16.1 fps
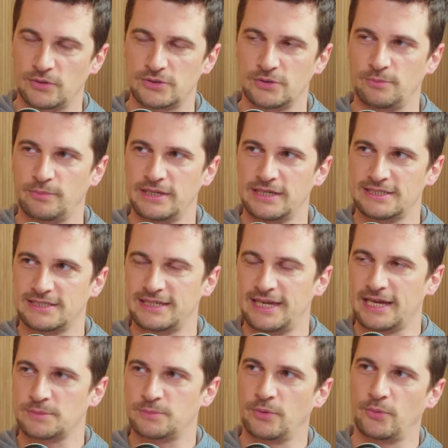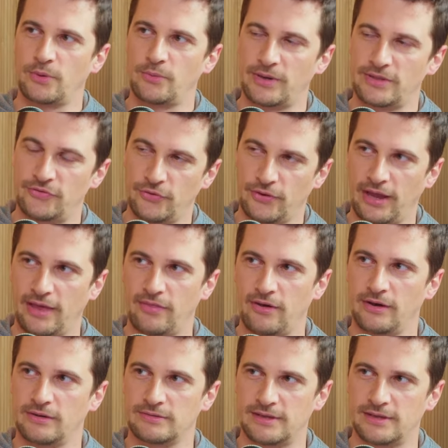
So BSC Expo we went together.